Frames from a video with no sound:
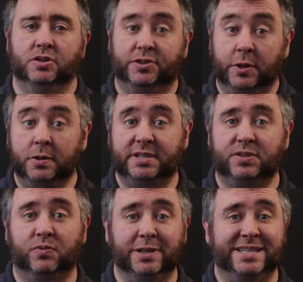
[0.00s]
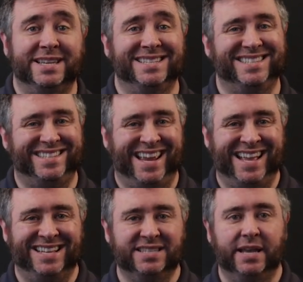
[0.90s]
Sonos is releasing
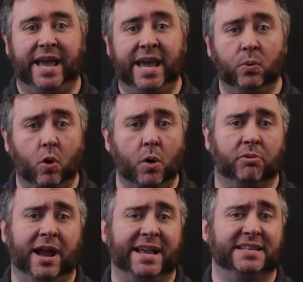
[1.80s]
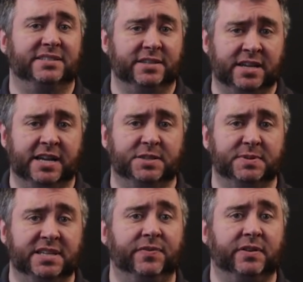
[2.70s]
stands and wall brackets designed
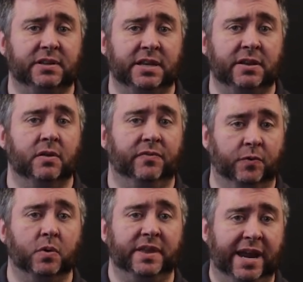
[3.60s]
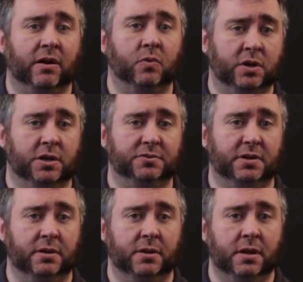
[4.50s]
specifically for the Era 100.